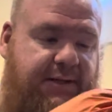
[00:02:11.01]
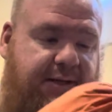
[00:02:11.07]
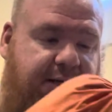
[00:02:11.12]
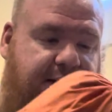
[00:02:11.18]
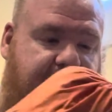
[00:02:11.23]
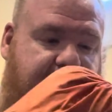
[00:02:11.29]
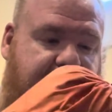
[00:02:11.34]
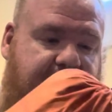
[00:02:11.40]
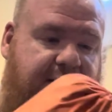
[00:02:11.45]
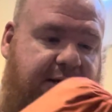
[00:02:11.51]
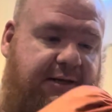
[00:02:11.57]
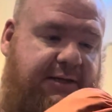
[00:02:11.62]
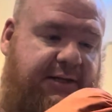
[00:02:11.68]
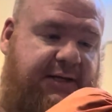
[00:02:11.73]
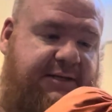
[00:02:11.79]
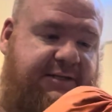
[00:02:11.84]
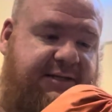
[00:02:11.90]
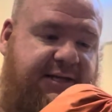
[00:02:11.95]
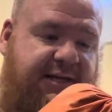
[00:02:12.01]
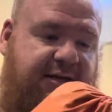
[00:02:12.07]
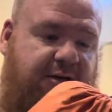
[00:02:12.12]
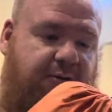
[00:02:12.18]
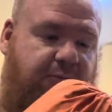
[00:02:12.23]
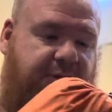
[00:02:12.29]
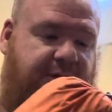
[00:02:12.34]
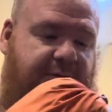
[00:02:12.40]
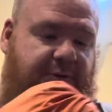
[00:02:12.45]
Like I said, I
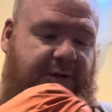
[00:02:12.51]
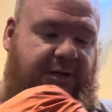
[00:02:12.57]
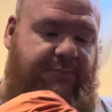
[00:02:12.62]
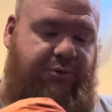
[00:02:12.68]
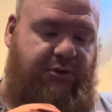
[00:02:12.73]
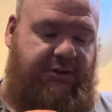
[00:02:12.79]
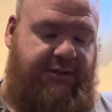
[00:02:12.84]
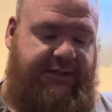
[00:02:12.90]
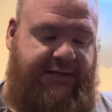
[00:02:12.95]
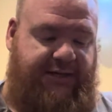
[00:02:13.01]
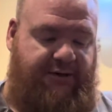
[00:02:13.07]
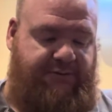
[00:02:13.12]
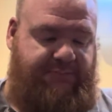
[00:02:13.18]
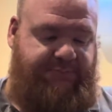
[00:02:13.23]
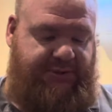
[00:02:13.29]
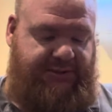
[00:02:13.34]
don't really want to pull it out,